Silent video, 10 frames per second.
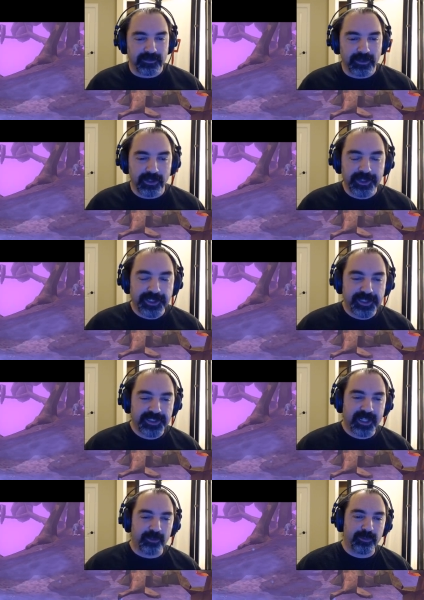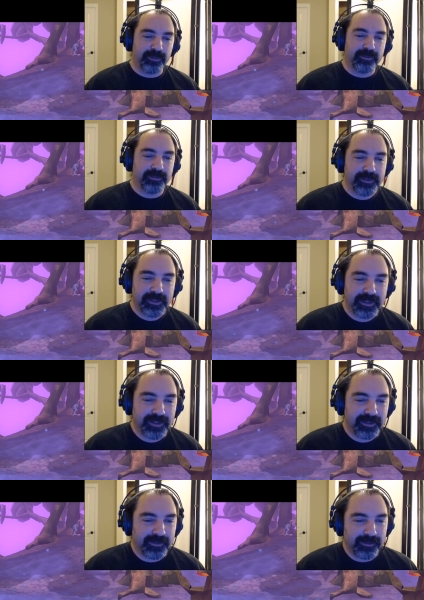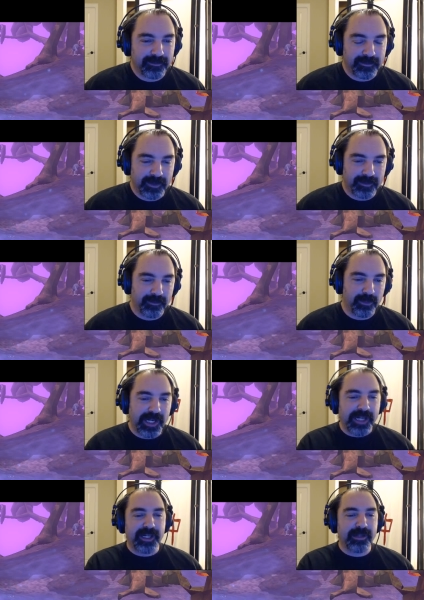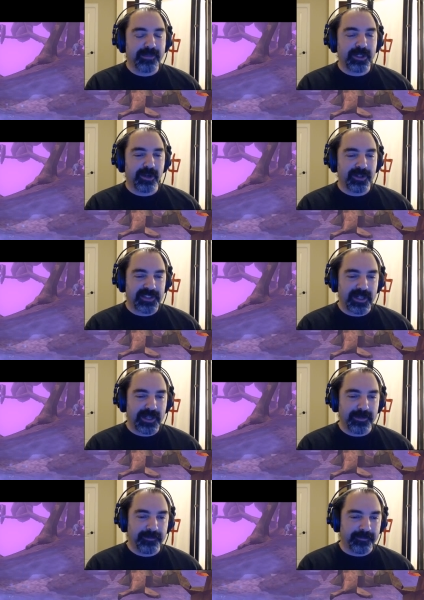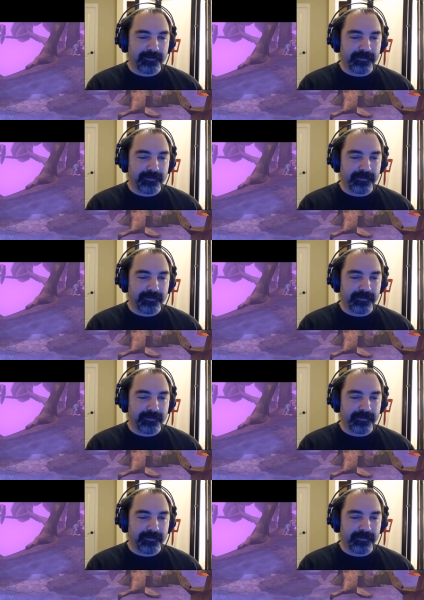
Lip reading: Look at yourself. Brain getting bigger all the time.